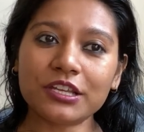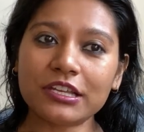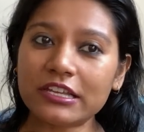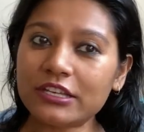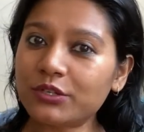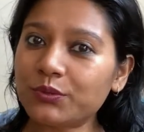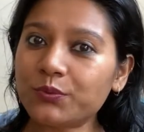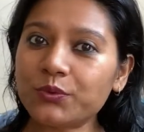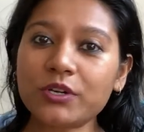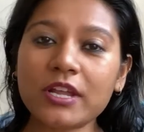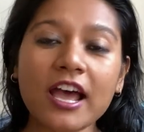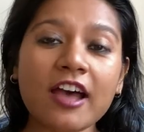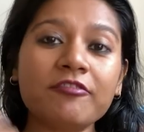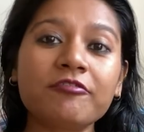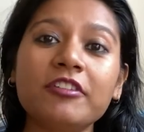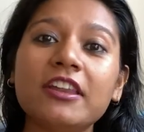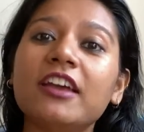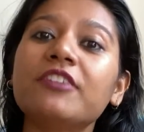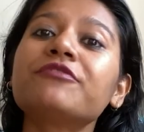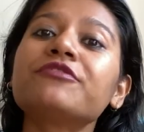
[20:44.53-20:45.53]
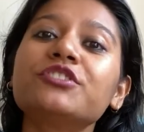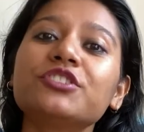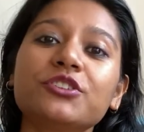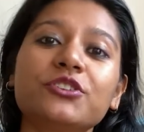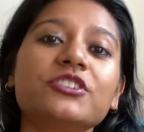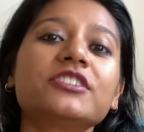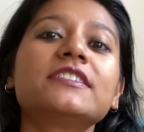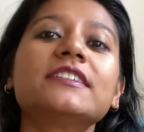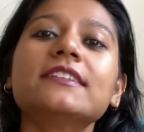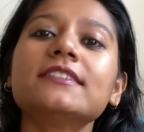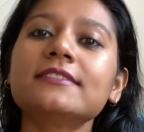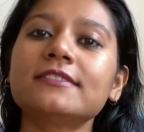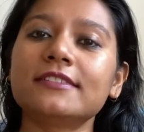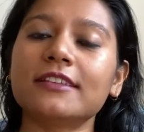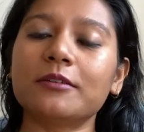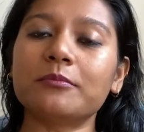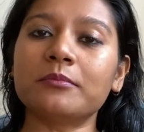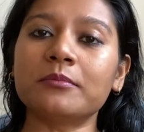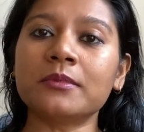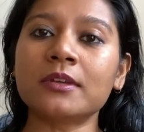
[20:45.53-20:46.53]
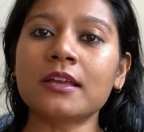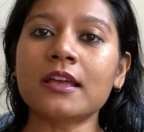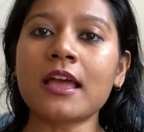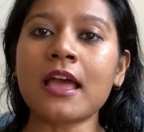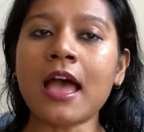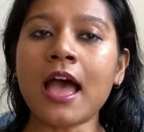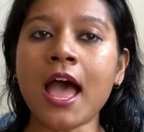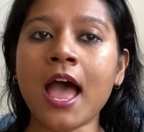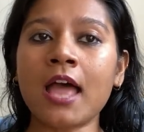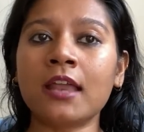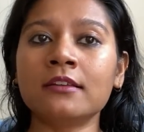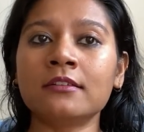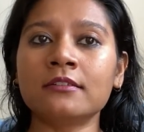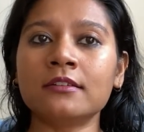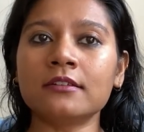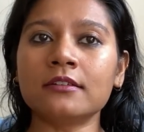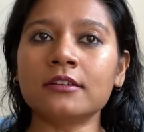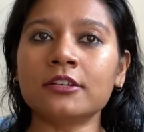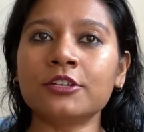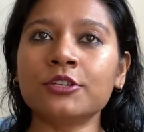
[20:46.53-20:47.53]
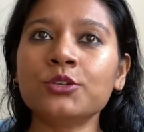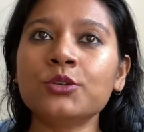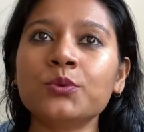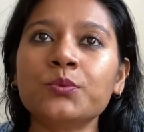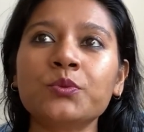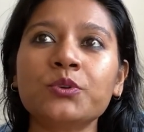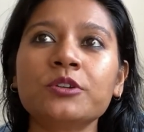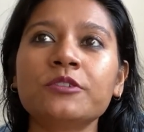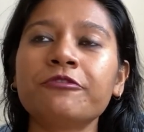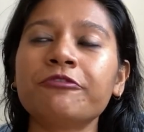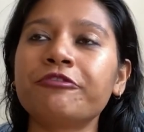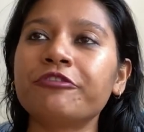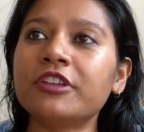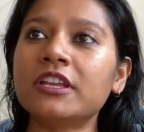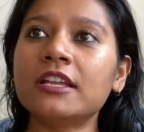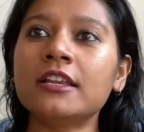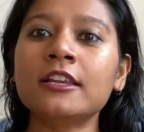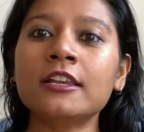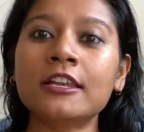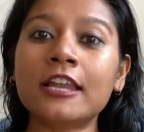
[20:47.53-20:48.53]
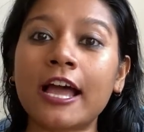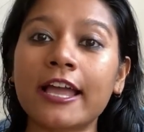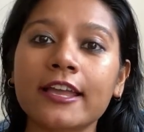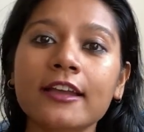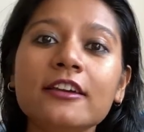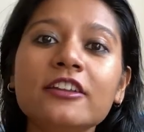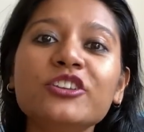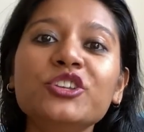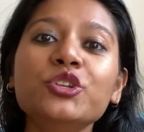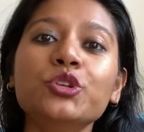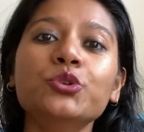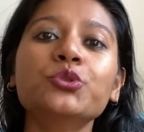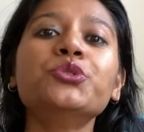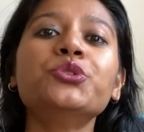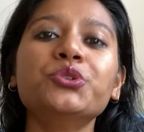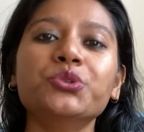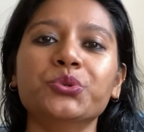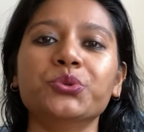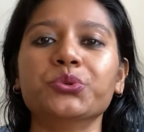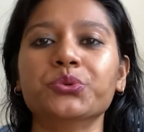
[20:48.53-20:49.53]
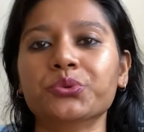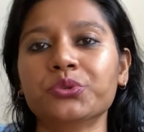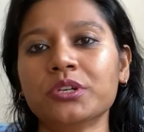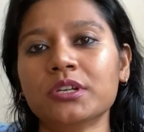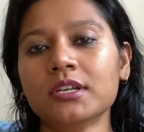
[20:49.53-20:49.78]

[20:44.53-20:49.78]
it would have left your system and you would feel like a new you,